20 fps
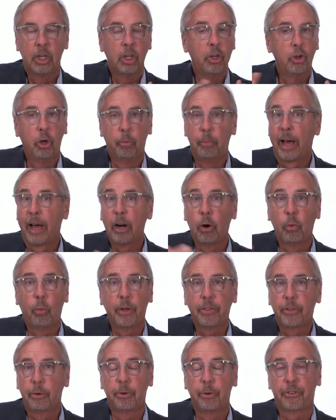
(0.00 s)
No matter
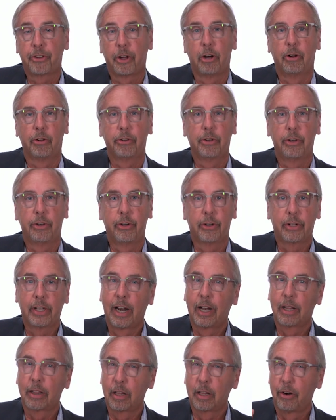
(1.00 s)
what the result, you're going
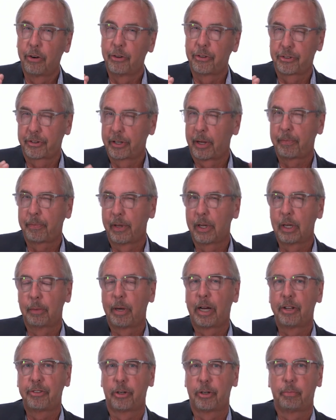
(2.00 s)
to learn something
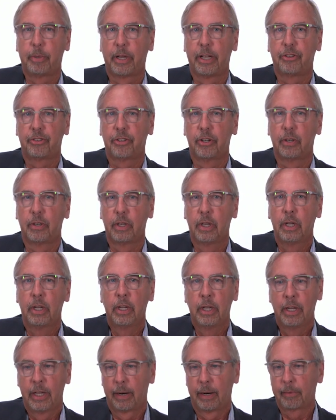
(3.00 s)
about your patient.
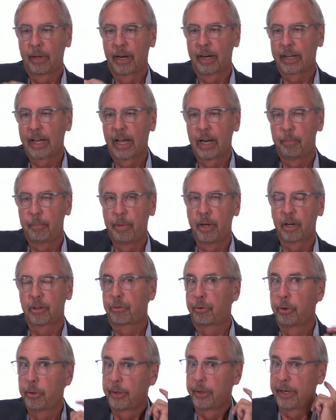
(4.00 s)
And I'm going to kind of pick
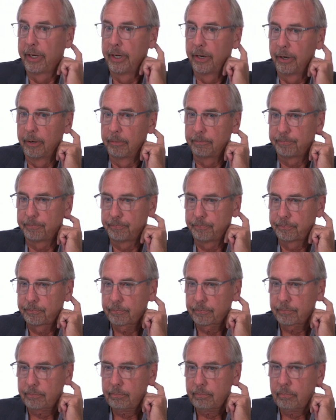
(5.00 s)
through it here.
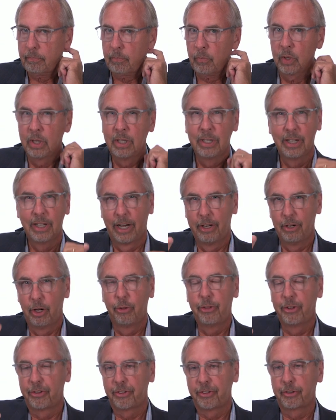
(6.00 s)
I know
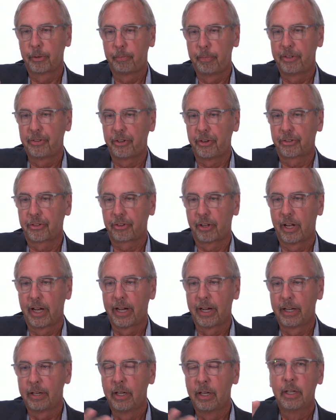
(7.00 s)
this is a busy
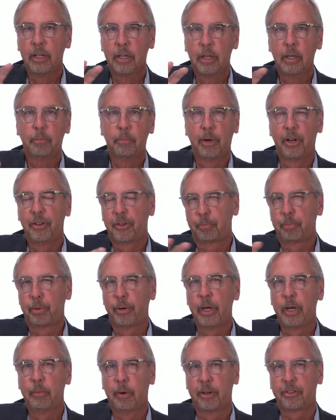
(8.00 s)
slide, but it's
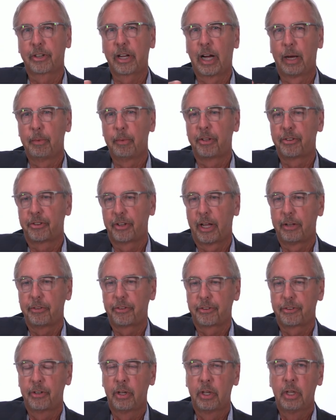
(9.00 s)
pretty much common
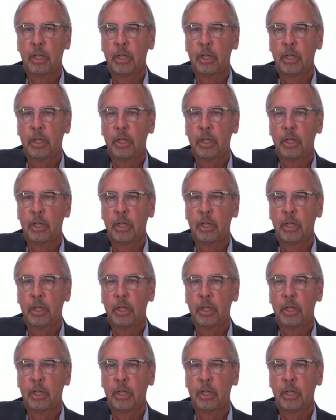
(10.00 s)
sense.